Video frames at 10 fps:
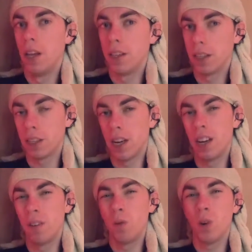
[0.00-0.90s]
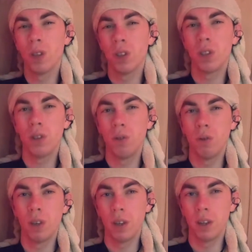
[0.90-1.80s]
yes, I want
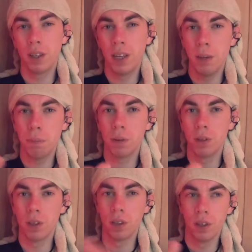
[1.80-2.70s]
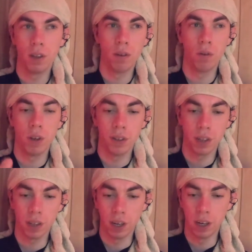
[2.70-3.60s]
to uh, keep the one
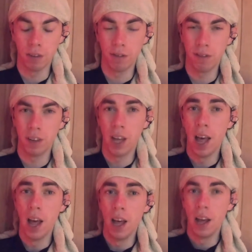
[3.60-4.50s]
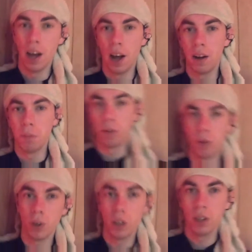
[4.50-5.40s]
that I have
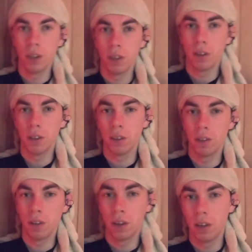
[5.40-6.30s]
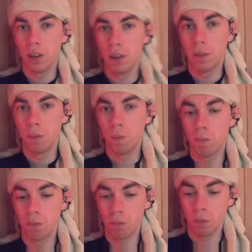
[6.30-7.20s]
before,
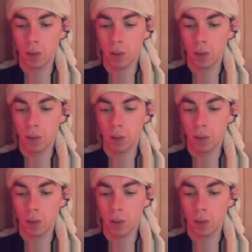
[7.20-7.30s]
um,